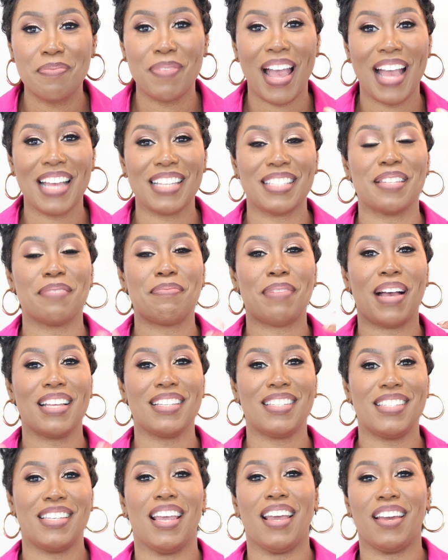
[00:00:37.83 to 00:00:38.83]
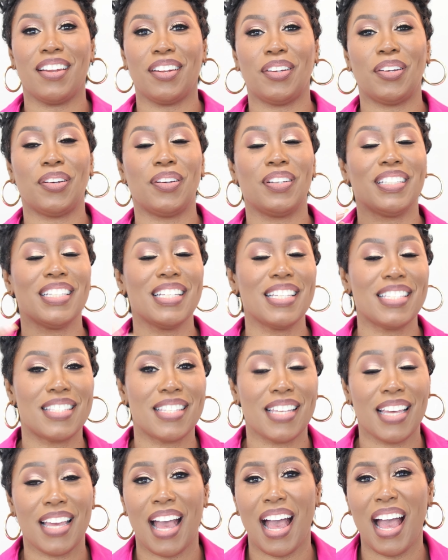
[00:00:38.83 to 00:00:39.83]
back to my channel.
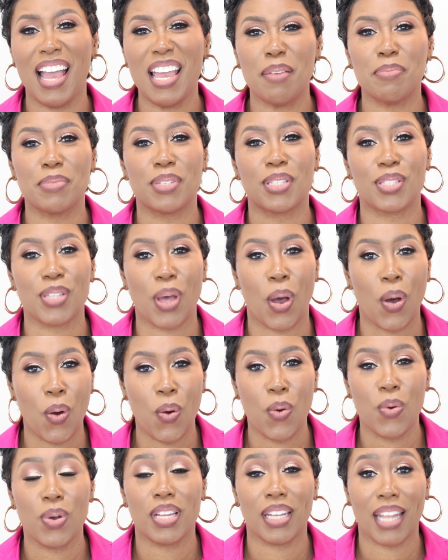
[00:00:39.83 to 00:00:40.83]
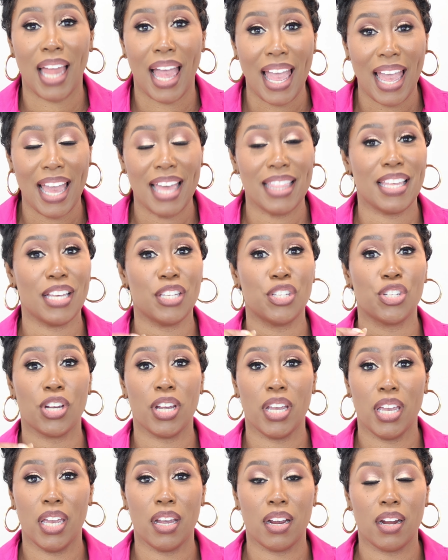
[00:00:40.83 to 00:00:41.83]
Listen, I am so glad that
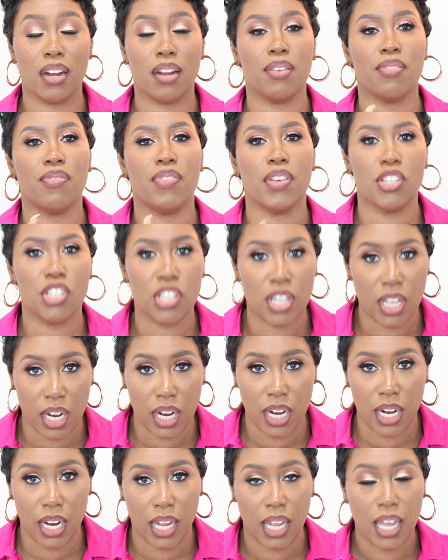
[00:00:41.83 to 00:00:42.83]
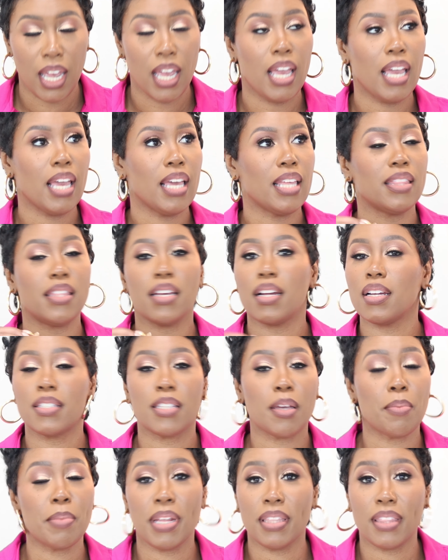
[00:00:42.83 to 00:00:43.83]
you're here, visionary. There are
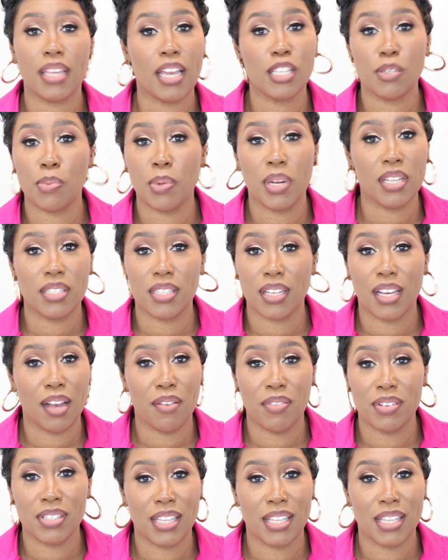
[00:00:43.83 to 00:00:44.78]
so many things we need to cover